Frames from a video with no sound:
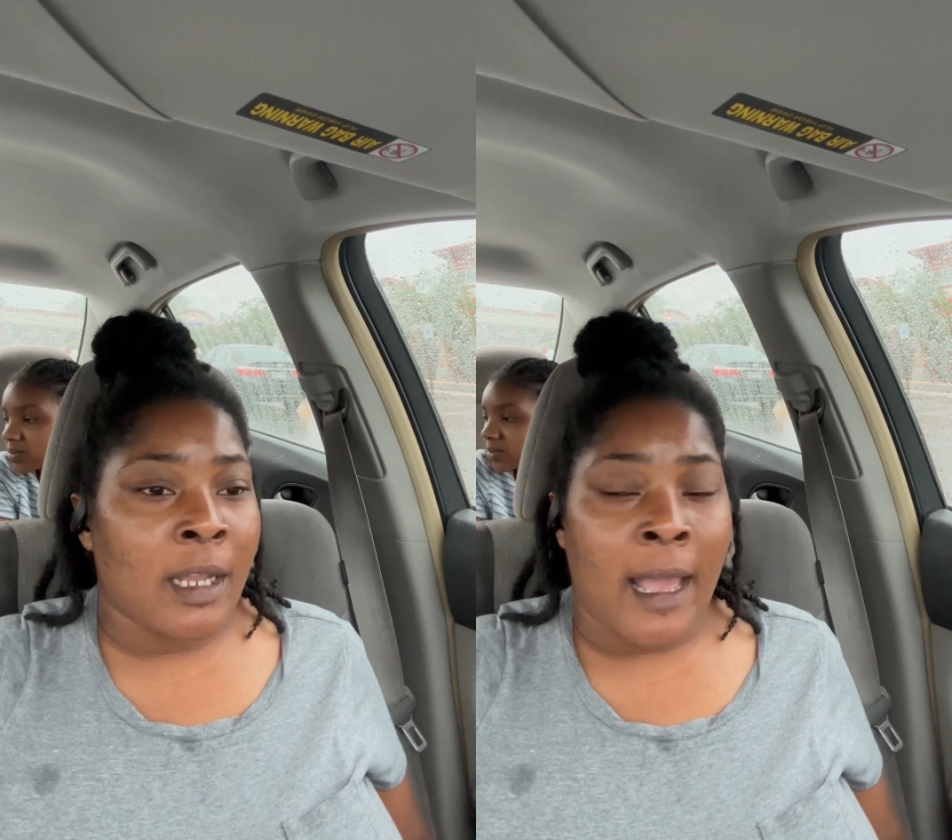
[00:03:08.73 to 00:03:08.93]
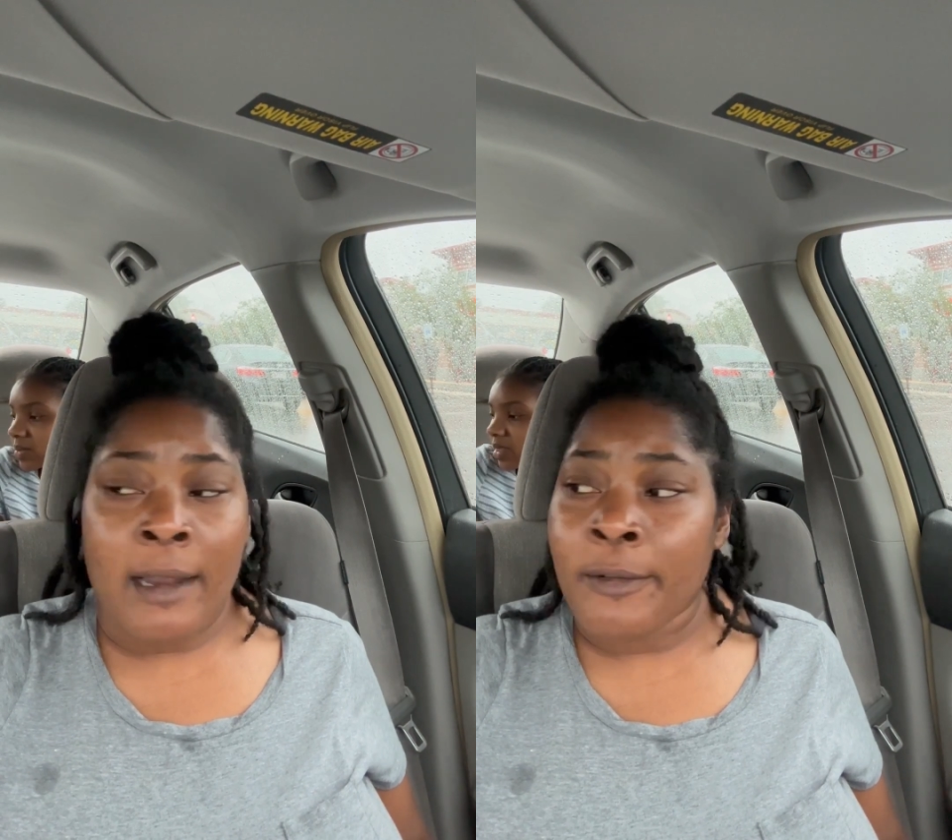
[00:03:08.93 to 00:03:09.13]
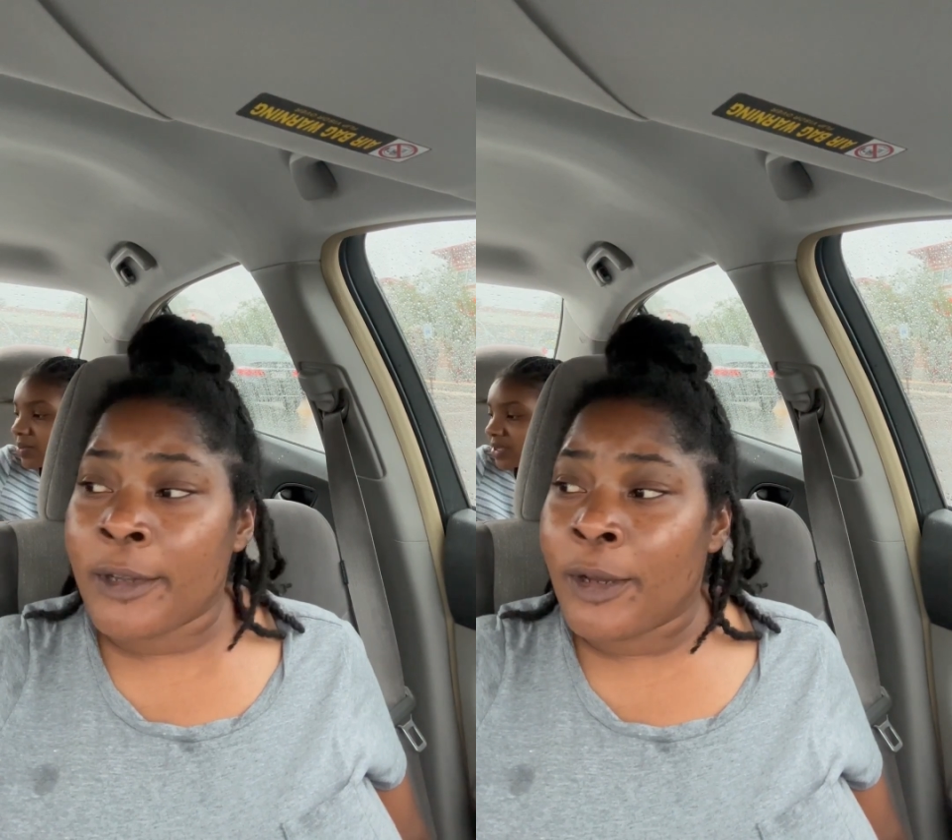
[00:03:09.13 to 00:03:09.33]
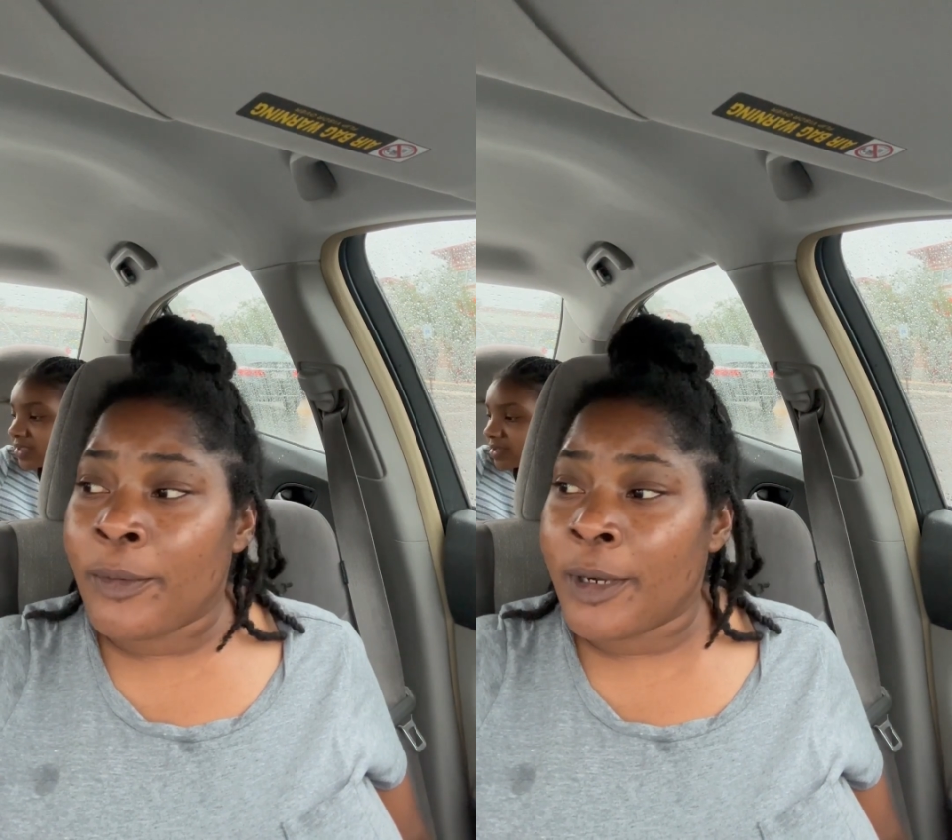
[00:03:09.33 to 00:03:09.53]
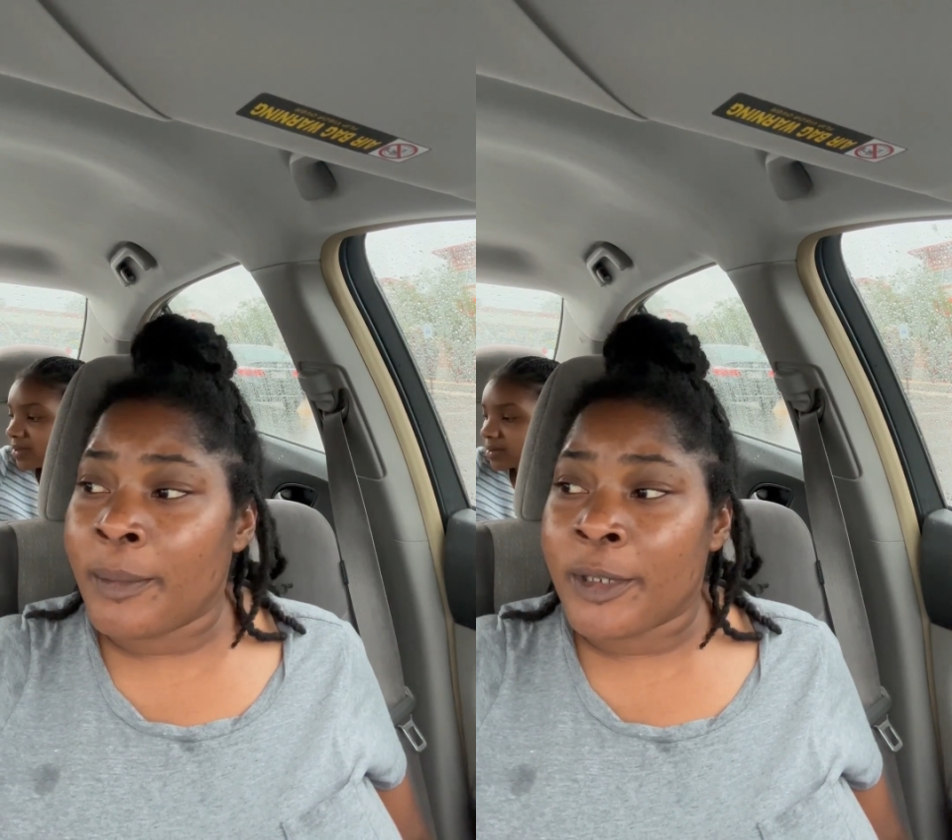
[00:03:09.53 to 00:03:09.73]
I don't know
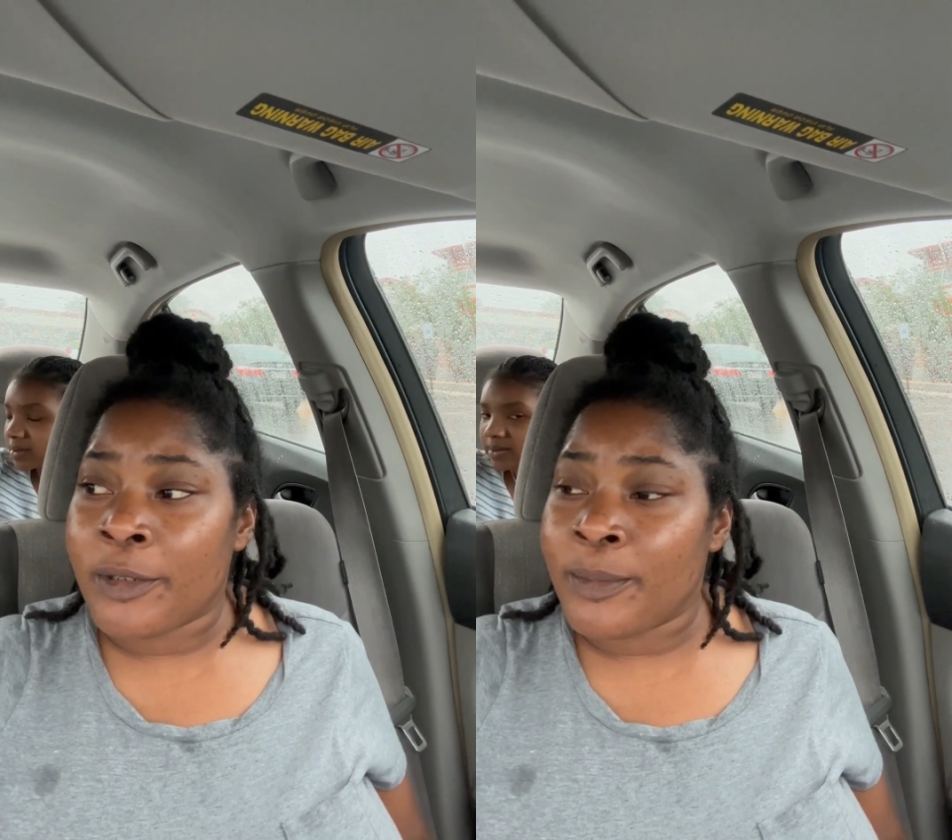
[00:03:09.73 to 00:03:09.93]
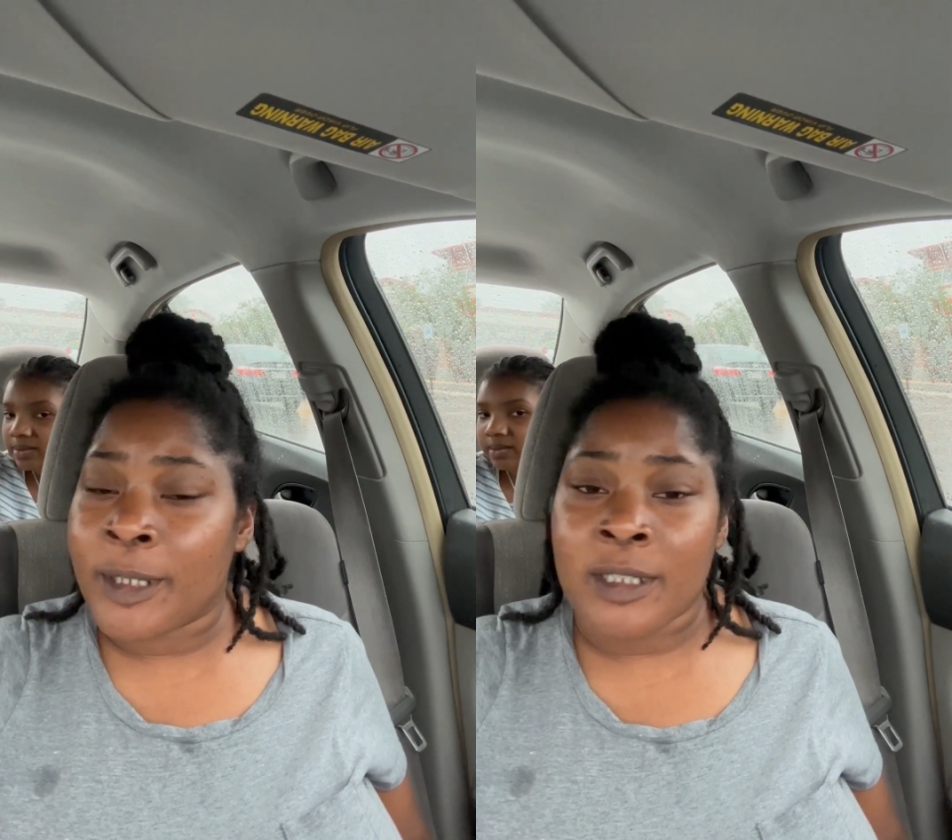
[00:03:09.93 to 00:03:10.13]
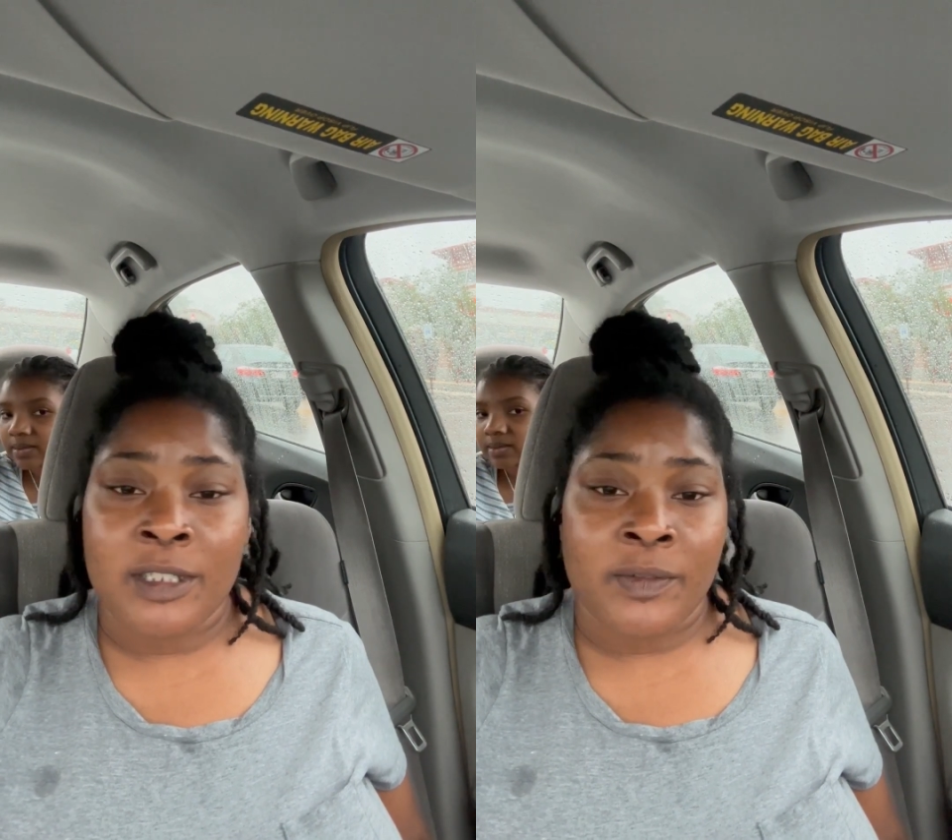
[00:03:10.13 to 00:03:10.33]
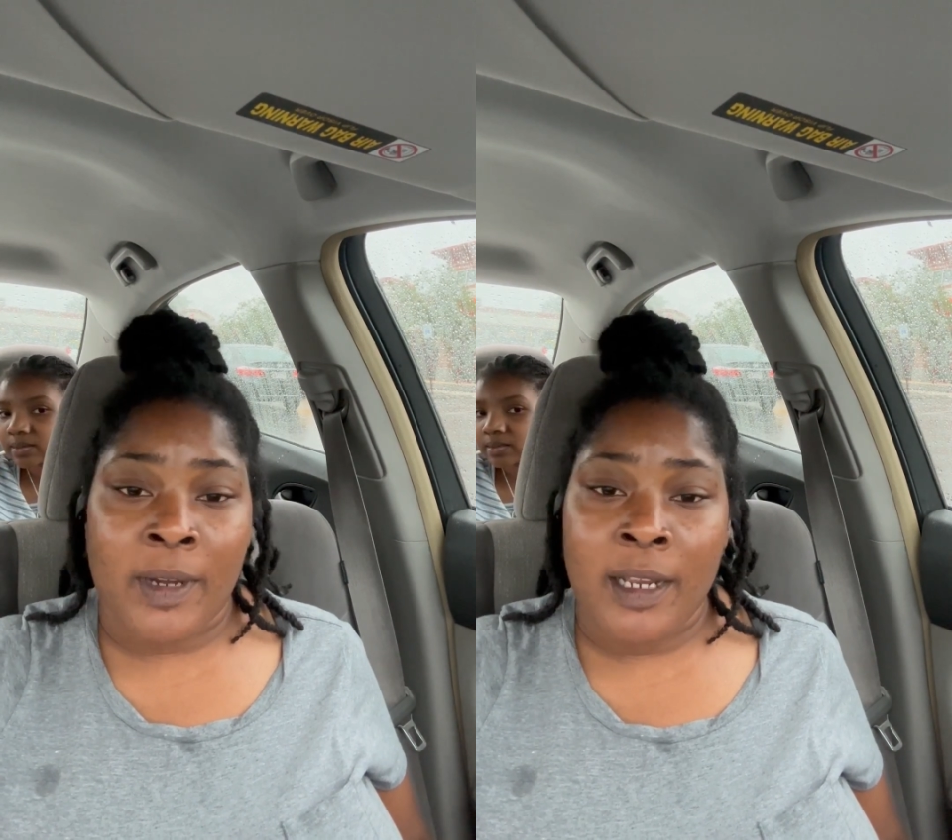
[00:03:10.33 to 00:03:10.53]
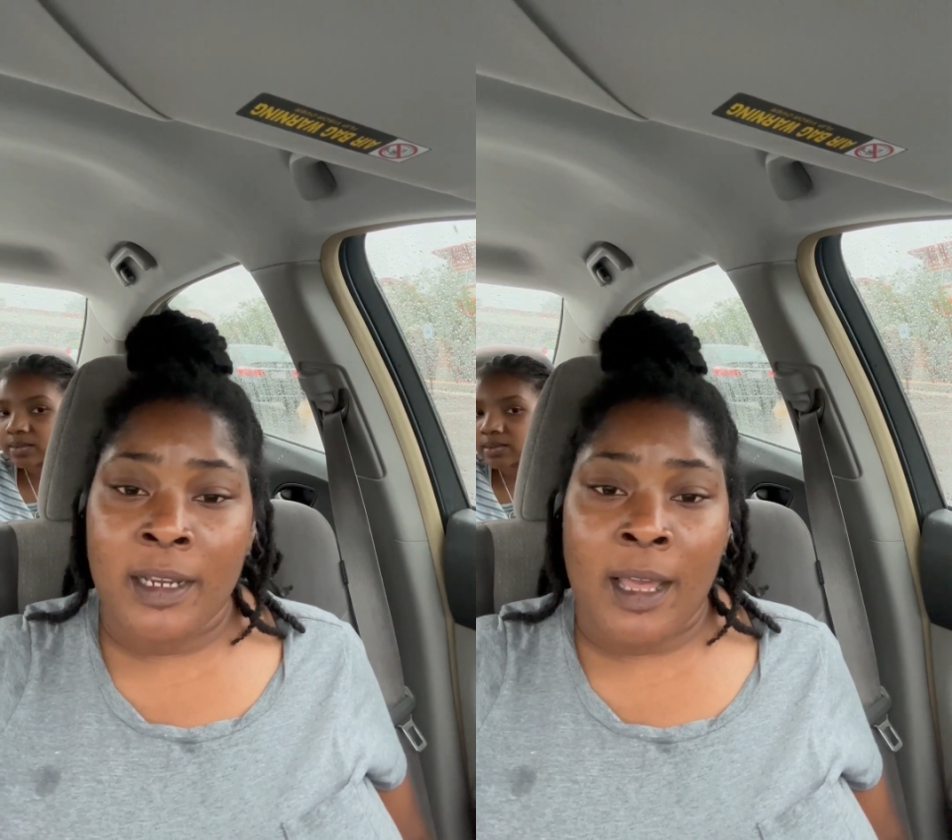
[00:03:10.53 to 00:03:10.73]
what I'm gonna do because it's raining.